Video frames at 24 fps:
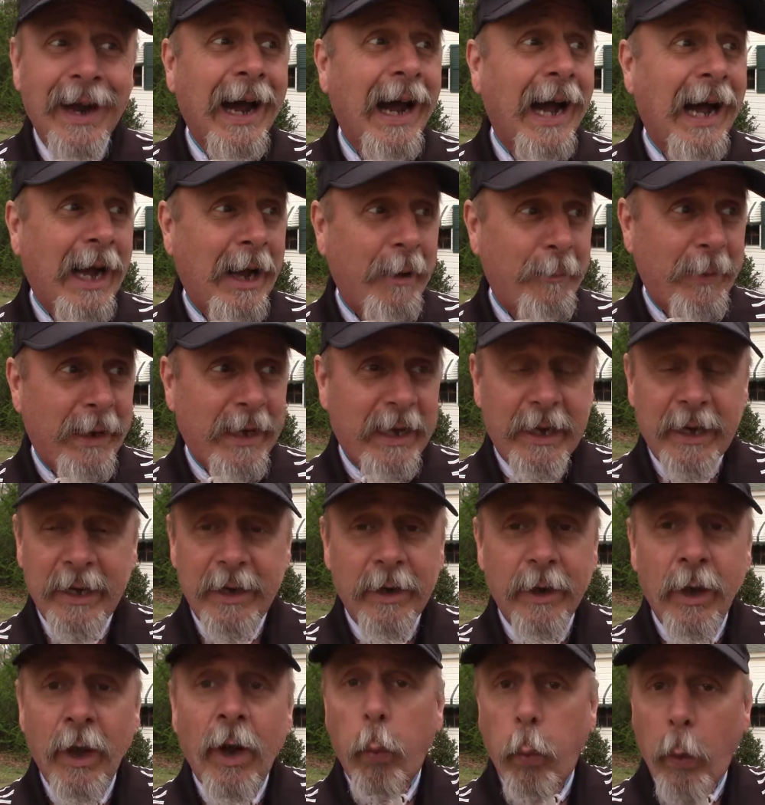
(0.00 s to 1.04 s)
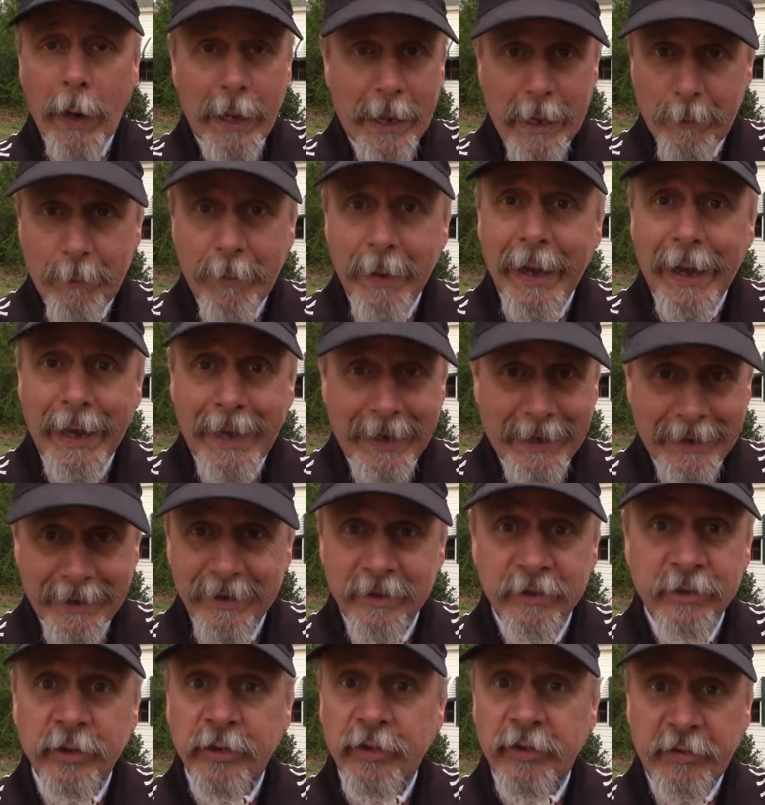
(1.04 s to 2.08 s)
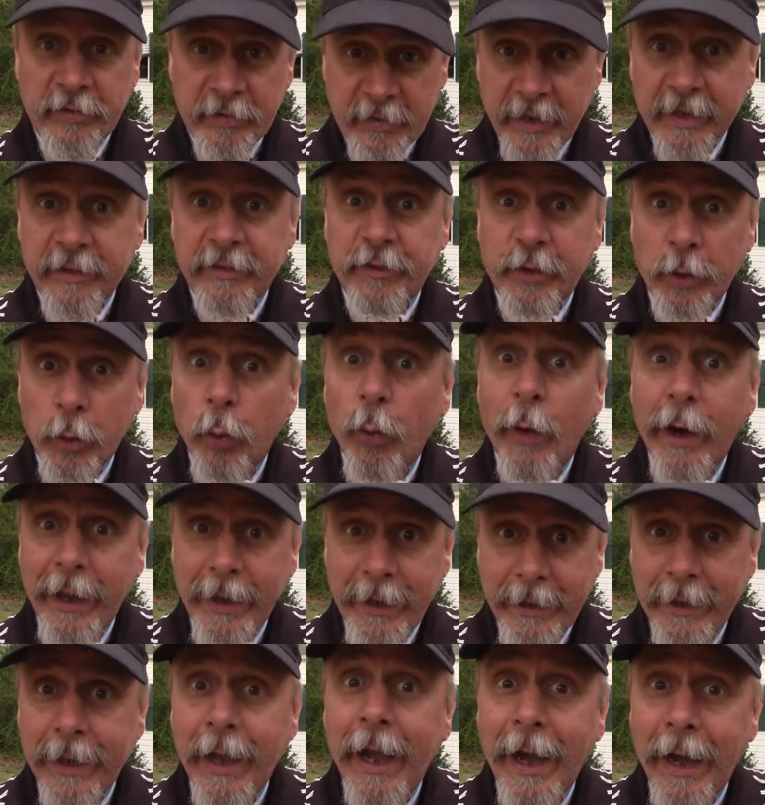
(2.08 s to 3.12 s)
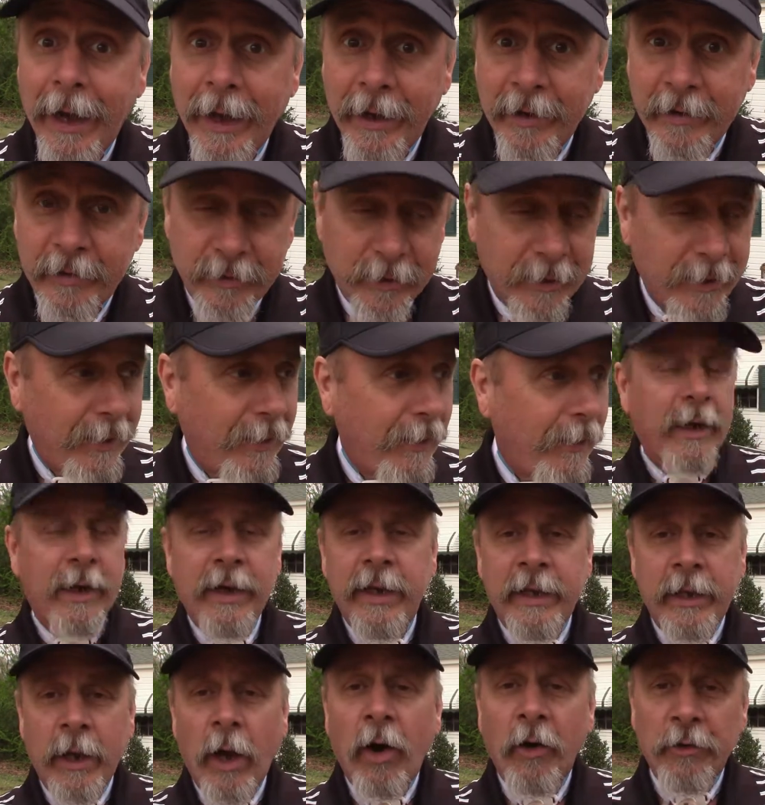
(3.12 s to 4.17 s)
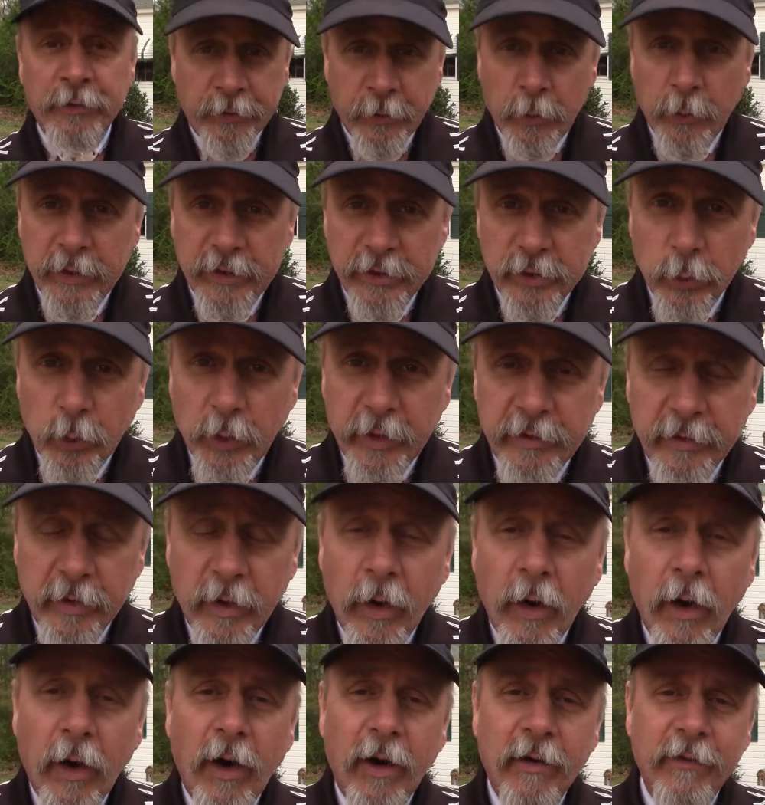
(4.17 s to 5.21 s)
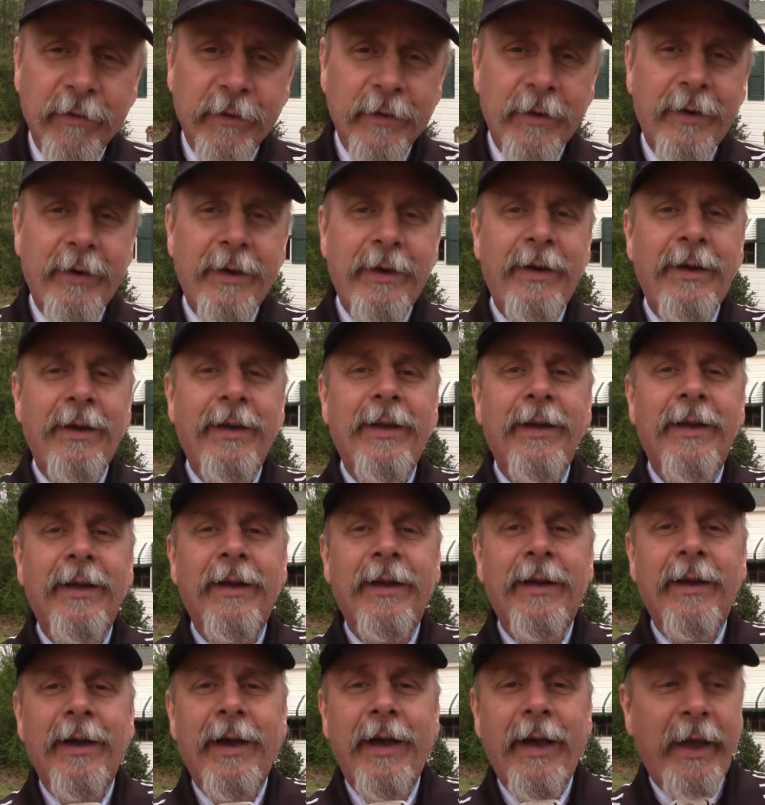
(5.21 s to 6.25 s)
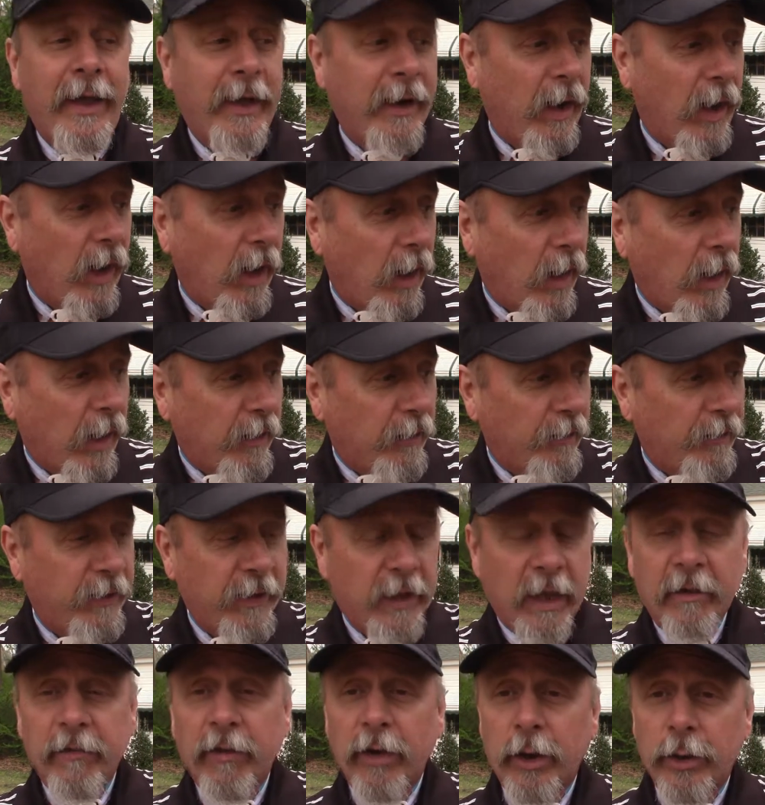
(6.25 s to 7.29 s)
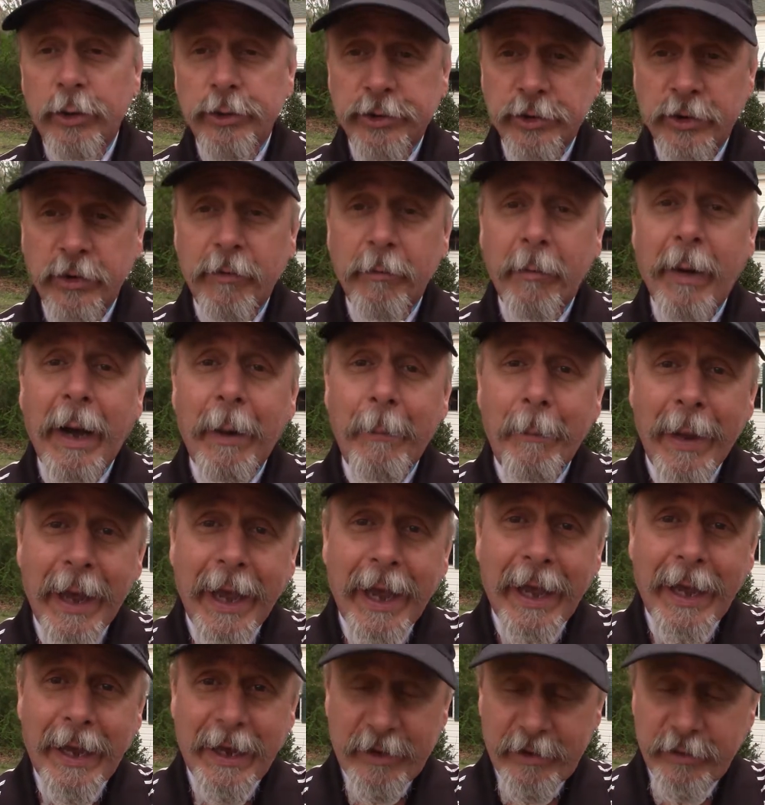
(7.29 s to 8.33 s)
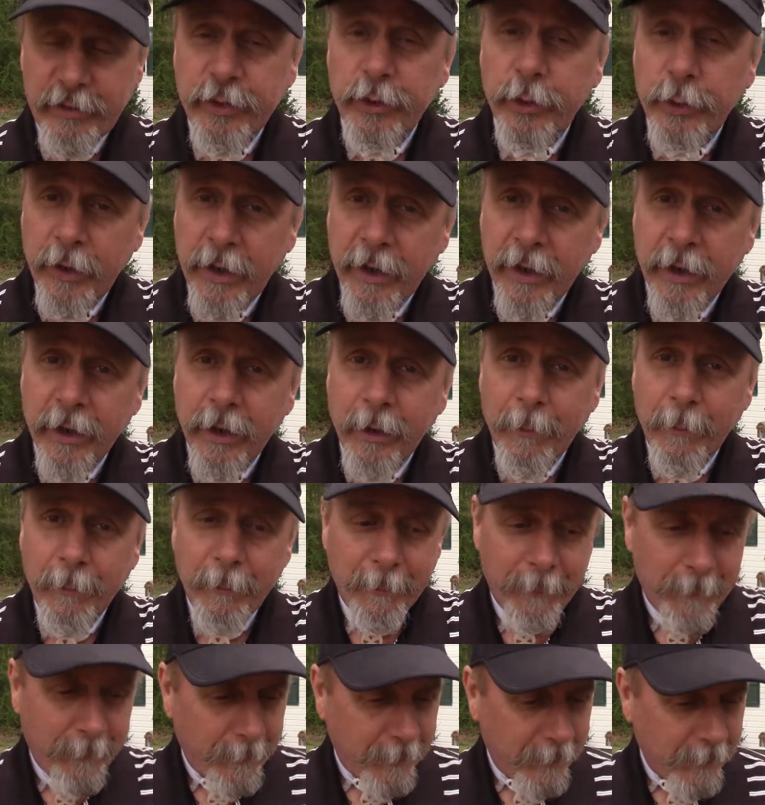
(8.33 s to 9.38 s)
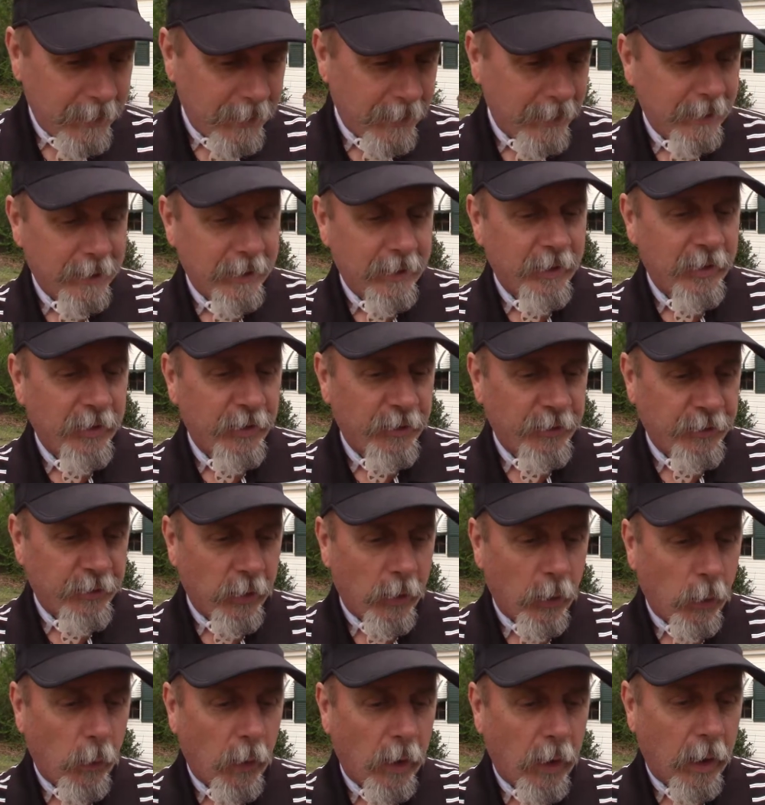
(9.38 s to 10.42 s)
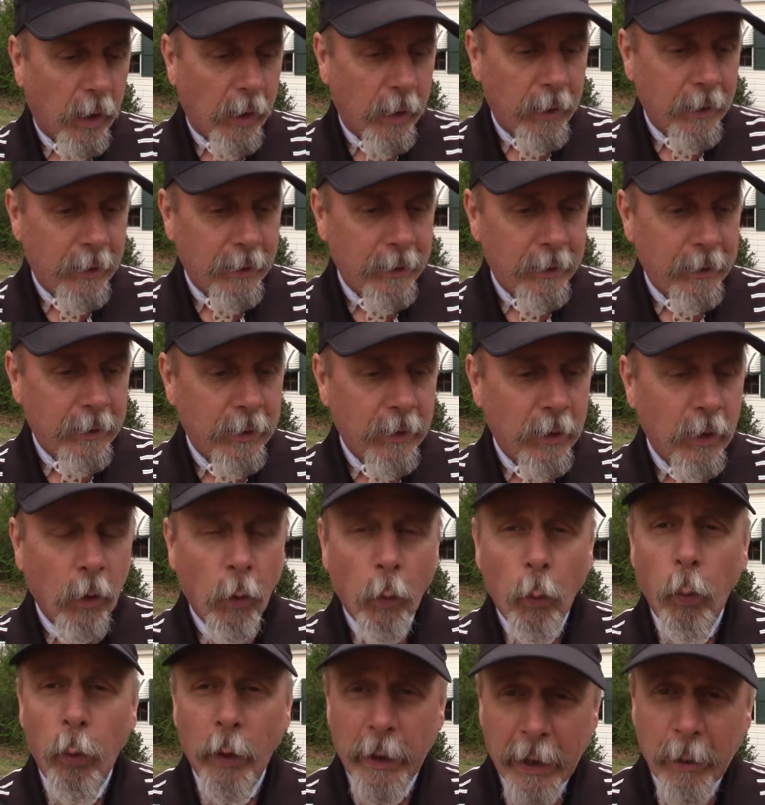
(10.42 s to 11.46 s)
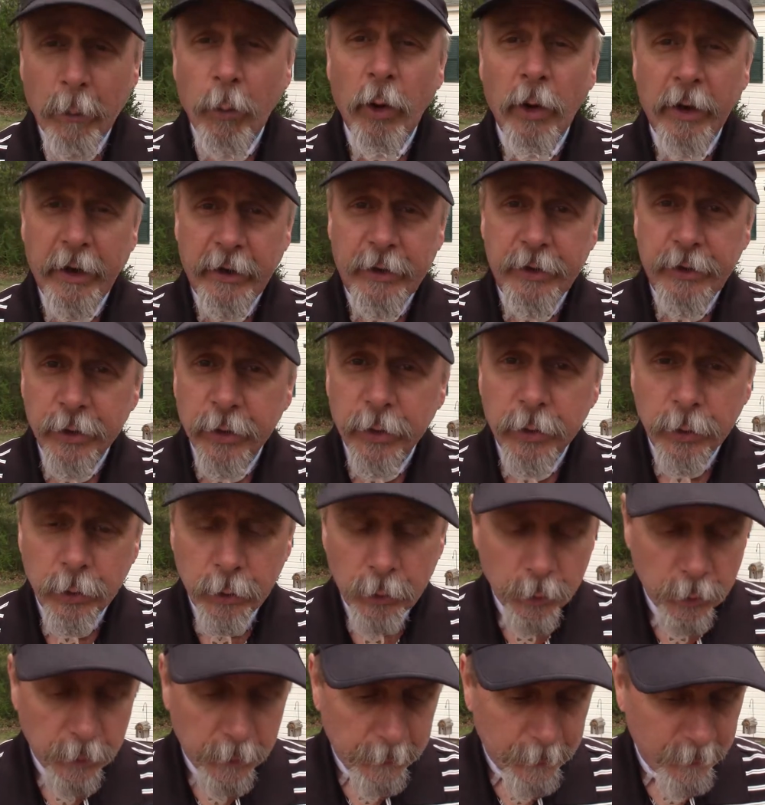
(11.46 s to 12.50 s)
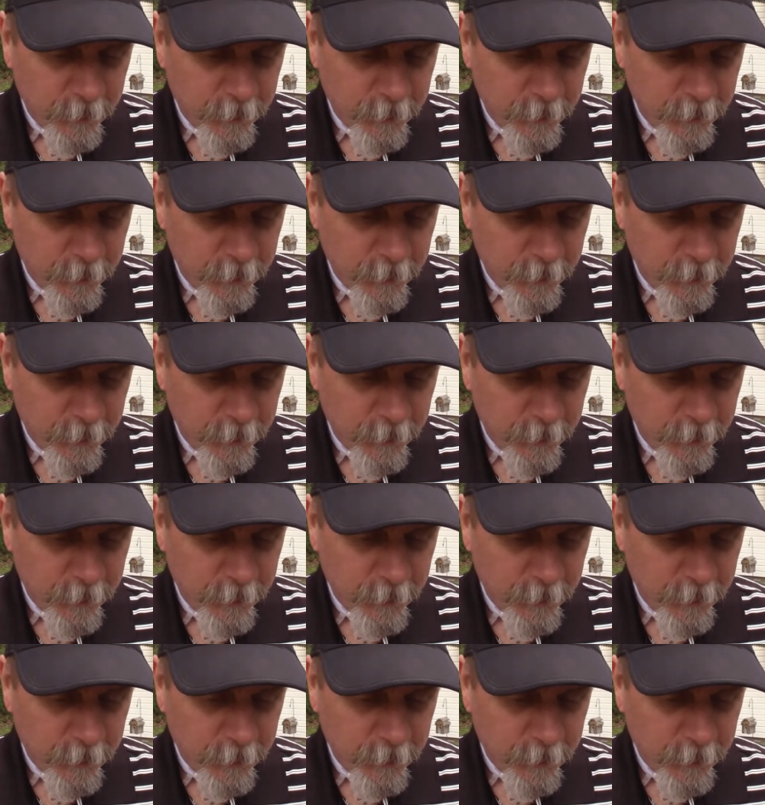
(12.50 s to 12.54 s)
I mean, way back to sixth grade, guys. He also enjoys golf, and a lot of the evolution of my bag is due to him. So, uh, what I want to do